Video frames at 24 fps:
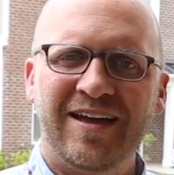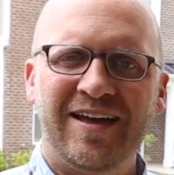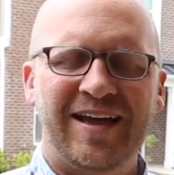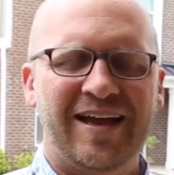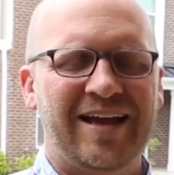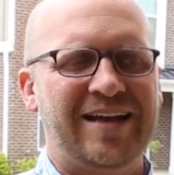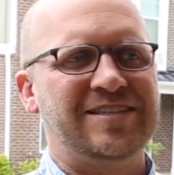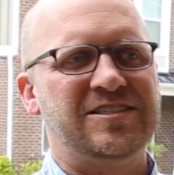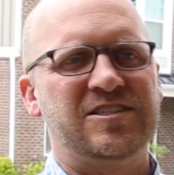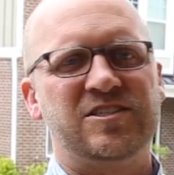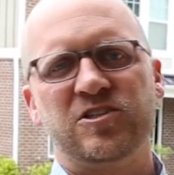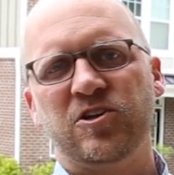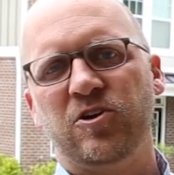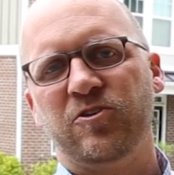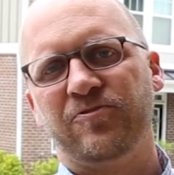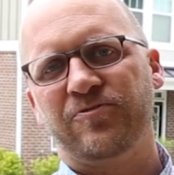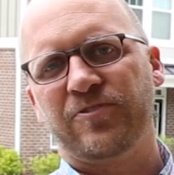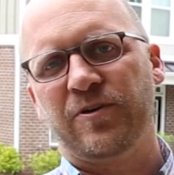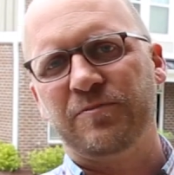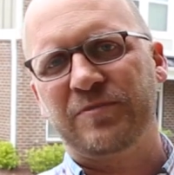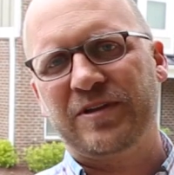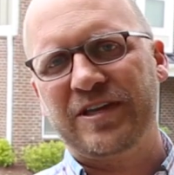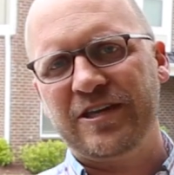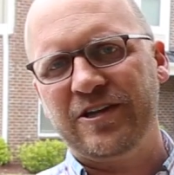And so
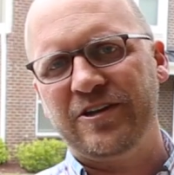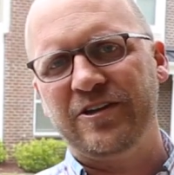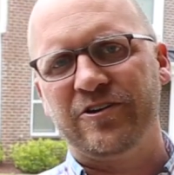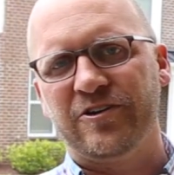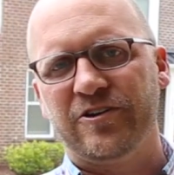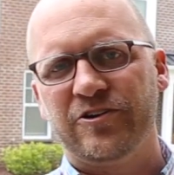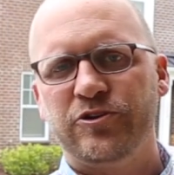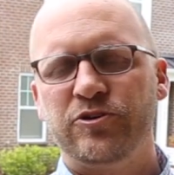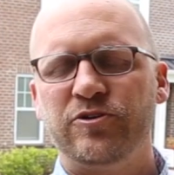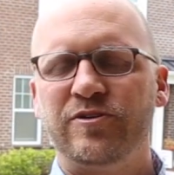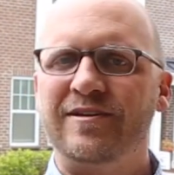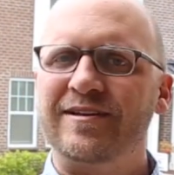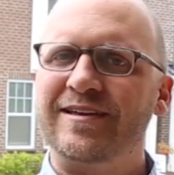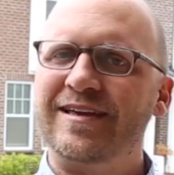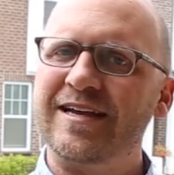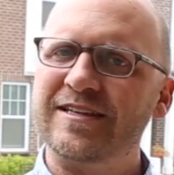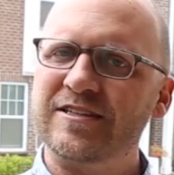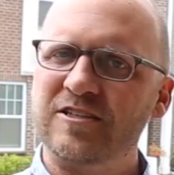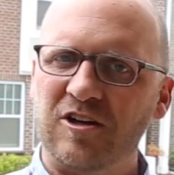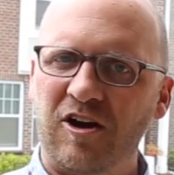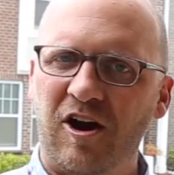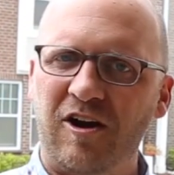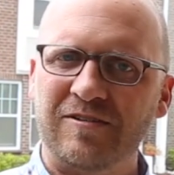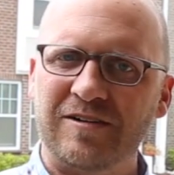from here, you can get
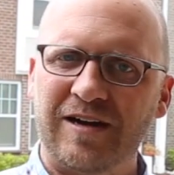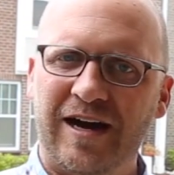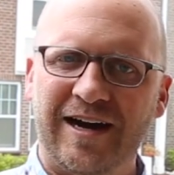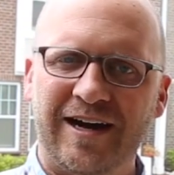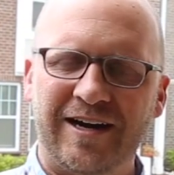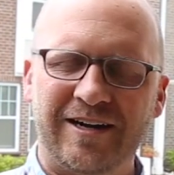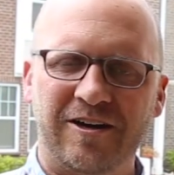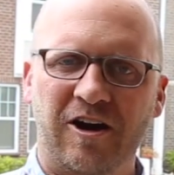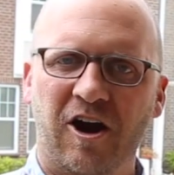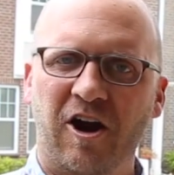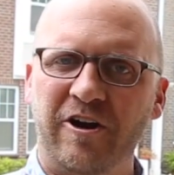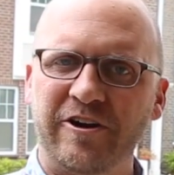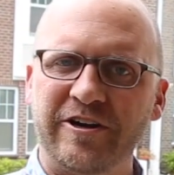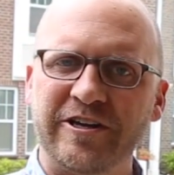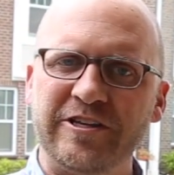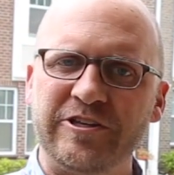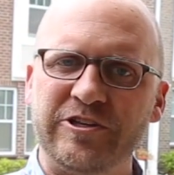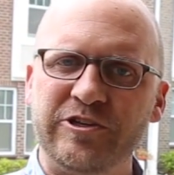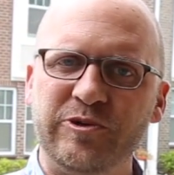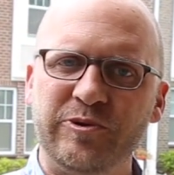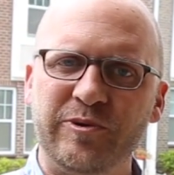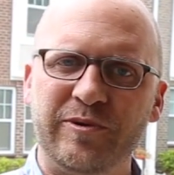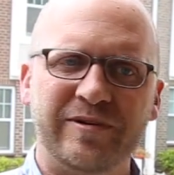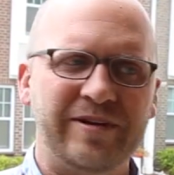to
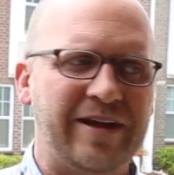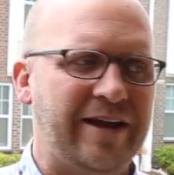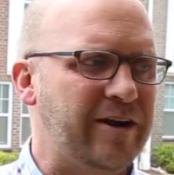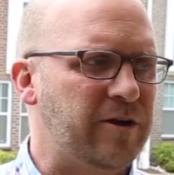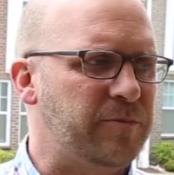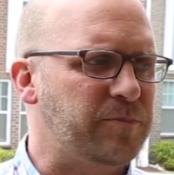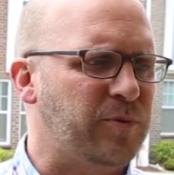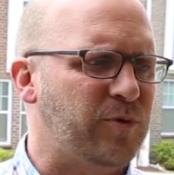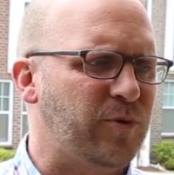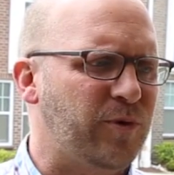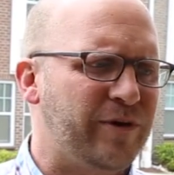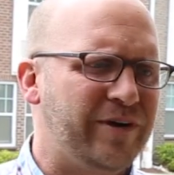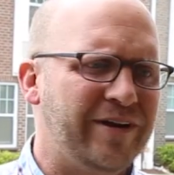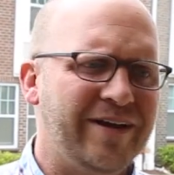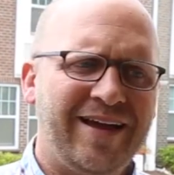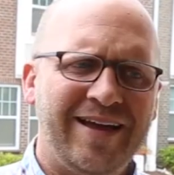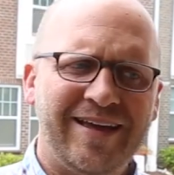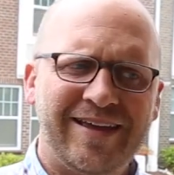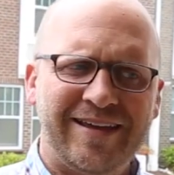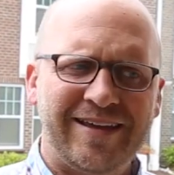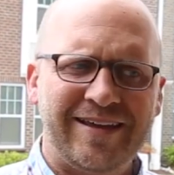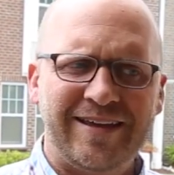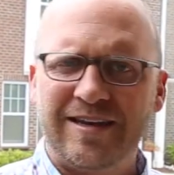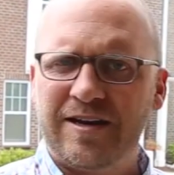RDU Airport
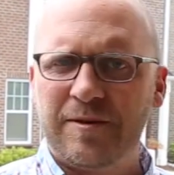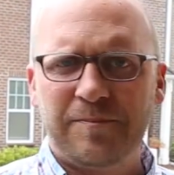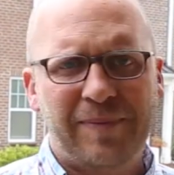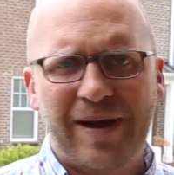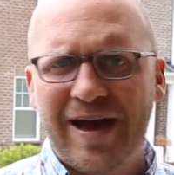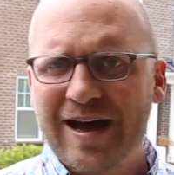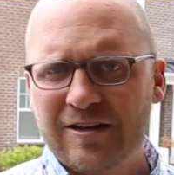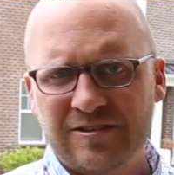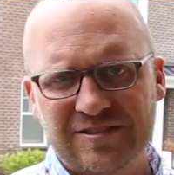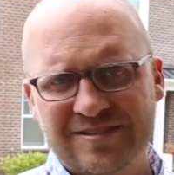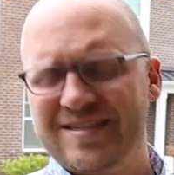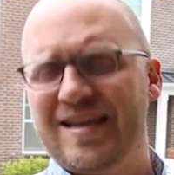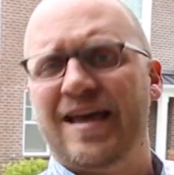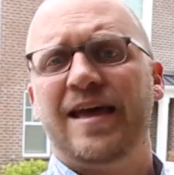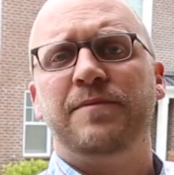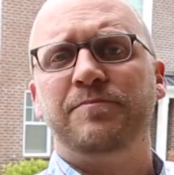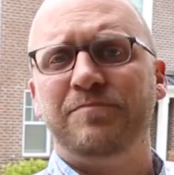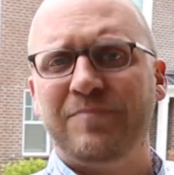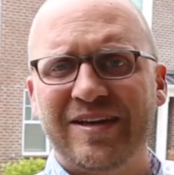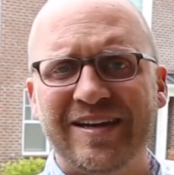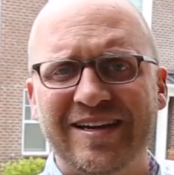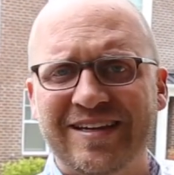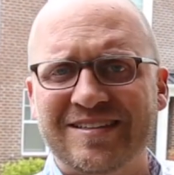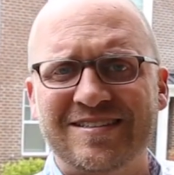in about 10
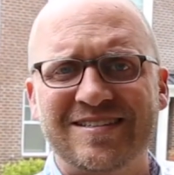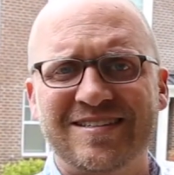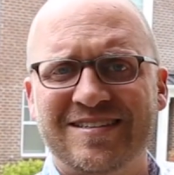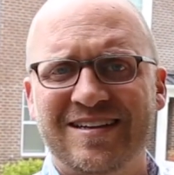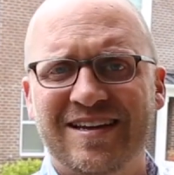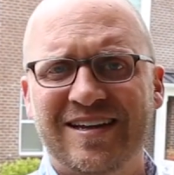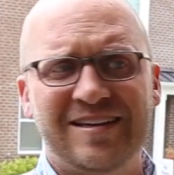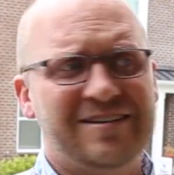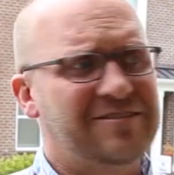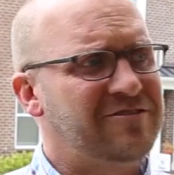minutes.